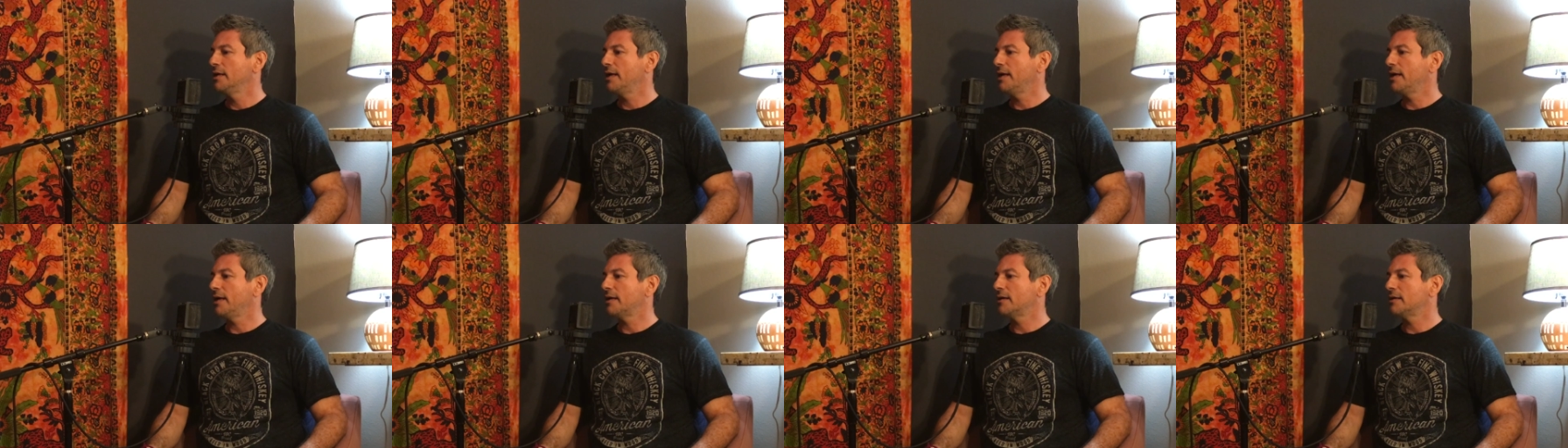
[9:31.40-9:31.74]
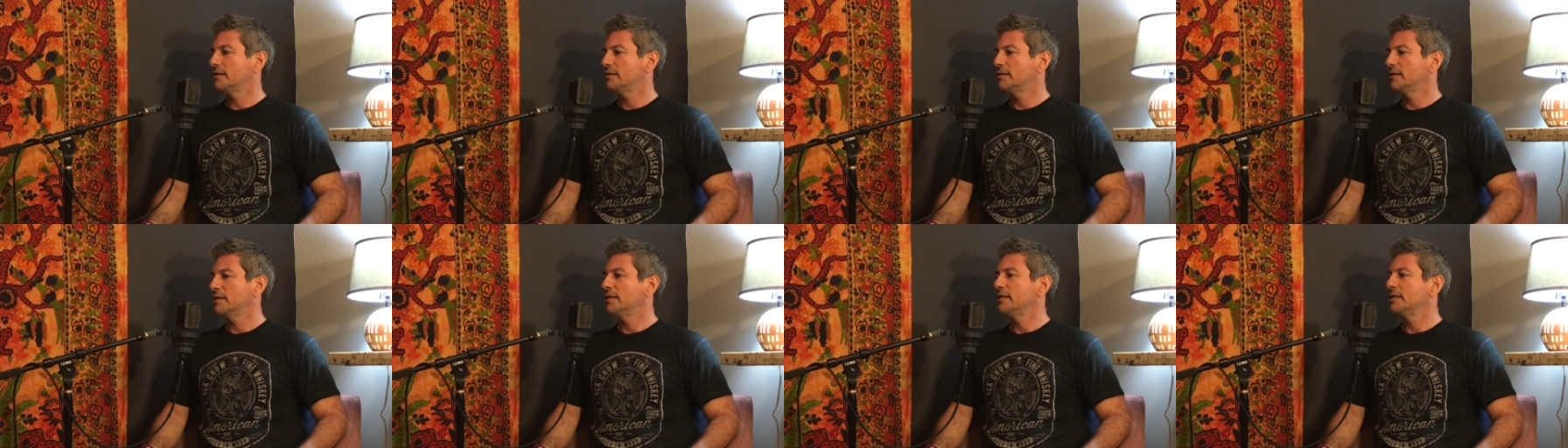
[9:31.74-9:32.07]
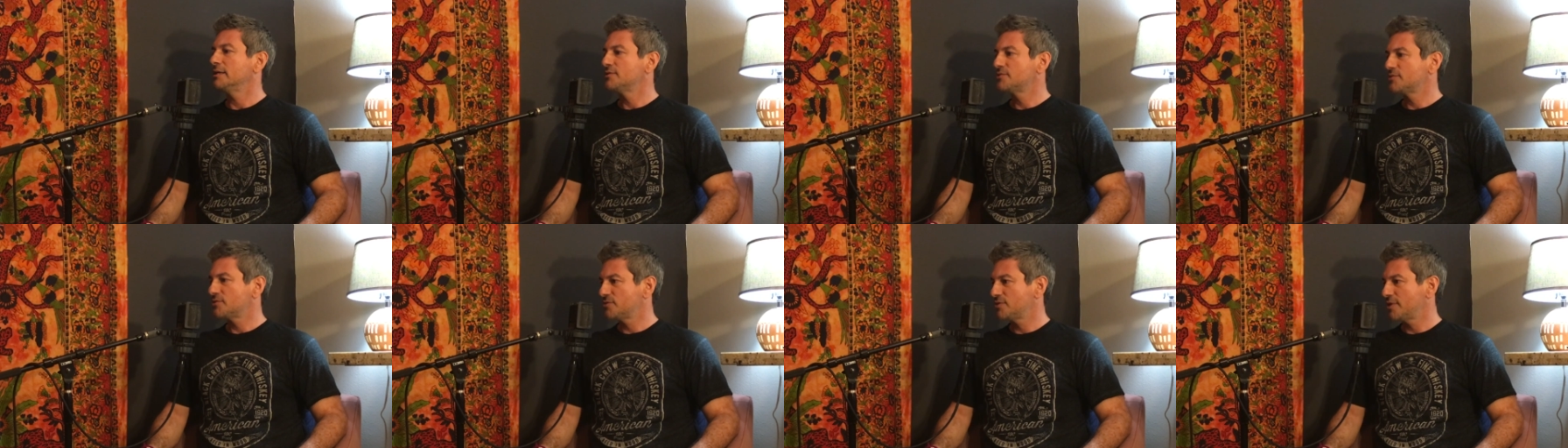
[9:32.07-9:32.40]
And it
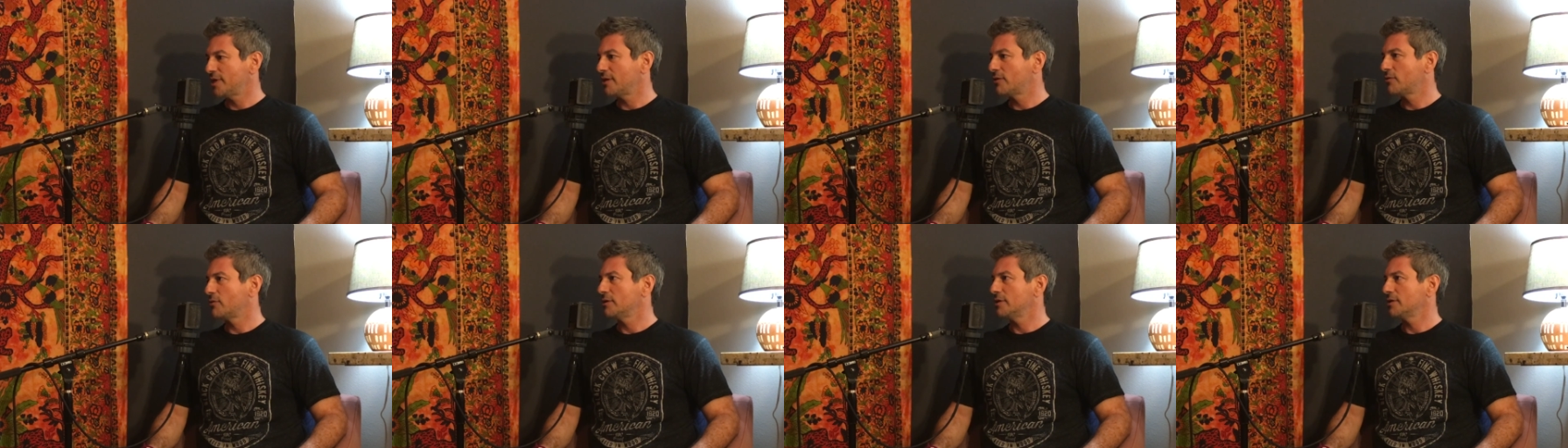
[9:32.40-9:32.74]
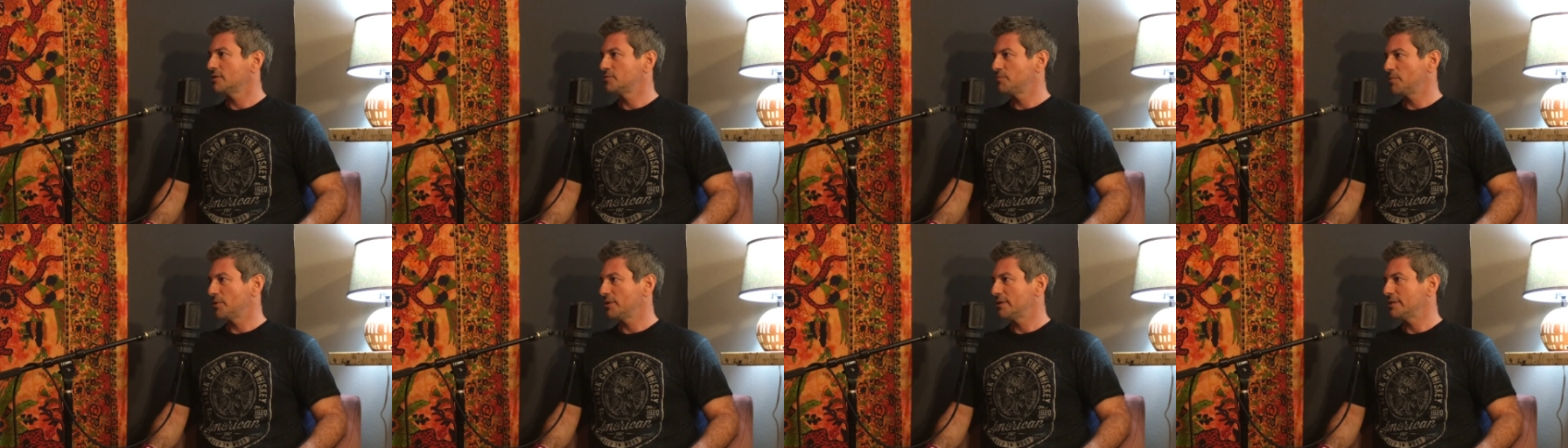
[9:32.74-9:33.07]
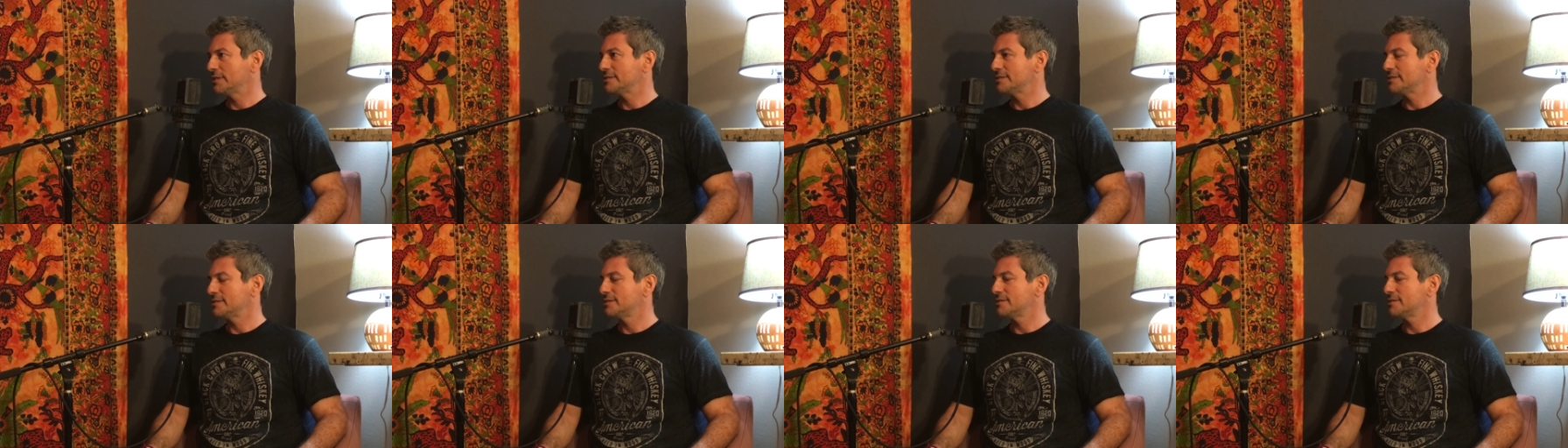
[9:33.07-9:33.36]
is a sacred experience.